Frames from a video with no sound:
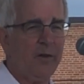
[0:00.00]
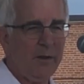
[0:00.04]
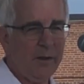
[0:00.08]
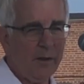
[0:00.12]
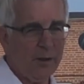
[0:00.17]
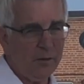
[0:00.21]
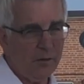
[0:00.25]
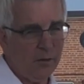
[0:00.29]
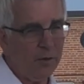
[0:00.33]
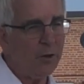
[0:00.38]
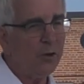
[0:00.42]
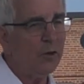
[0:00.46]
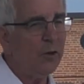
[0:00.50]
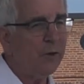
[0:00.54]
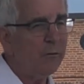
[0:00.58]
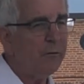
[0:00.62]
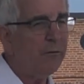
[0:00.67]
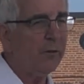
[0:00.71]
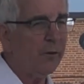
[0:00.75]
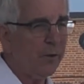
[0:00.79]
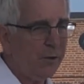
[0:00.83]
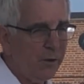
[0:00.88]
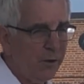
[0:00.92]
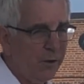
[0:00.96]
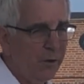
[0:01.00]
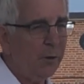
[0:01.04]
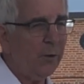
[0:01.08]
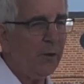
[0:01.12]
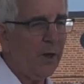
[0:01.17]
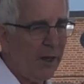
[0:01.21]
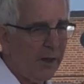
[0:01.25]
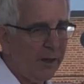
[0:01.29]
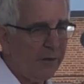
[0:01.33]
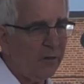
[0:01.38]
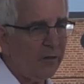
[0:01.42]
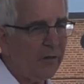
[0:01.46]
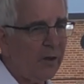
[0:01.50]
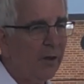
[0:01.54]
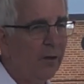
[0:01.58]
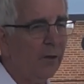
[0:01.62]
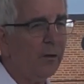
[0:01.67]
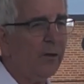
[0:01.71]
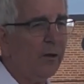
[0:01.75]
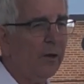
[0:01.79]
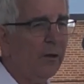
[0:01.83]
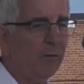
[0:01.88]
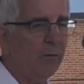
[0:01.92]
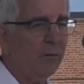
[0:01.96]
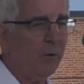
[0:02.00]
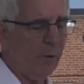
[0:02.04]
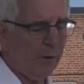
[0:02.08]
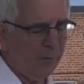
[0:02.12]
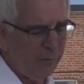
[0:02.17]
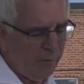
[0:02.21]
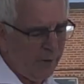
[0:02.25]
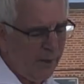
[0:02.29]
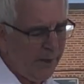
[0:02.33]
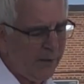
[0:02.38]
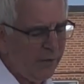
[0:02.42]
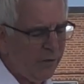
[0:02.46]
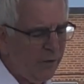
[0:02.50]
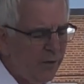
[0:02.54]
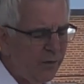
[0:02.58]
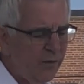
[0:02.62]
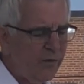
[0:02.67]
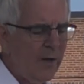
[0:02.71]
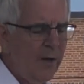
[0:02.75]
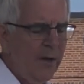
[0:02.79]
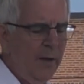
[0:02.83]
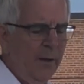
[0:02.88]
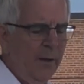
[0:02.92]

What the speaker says: I think they're good for you guys here in Fort Frances.